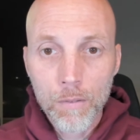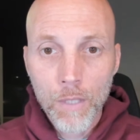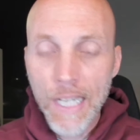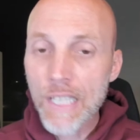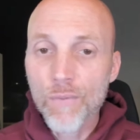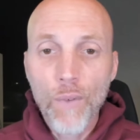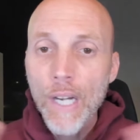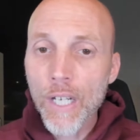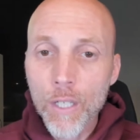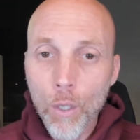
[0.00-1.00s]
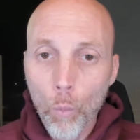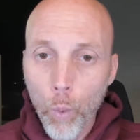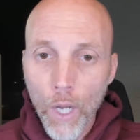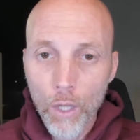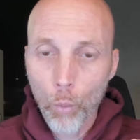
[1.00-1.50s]
He's very
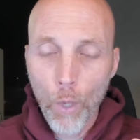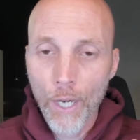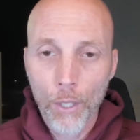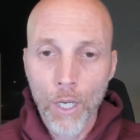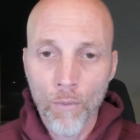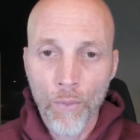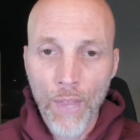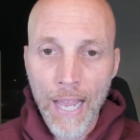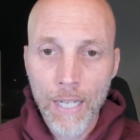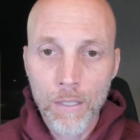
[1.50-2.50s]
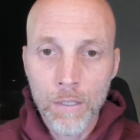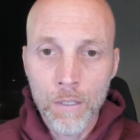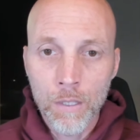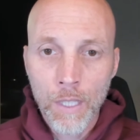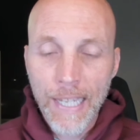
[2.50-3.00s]
well aware of that.
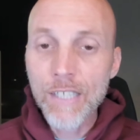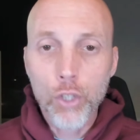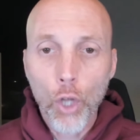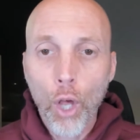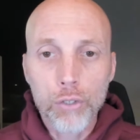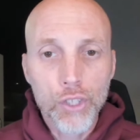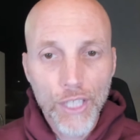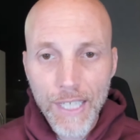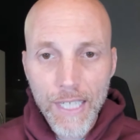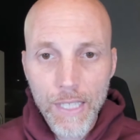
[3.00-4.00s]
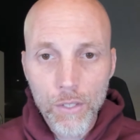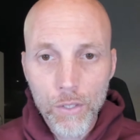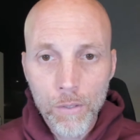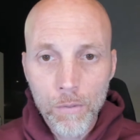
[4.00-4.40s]
He's lost the keys.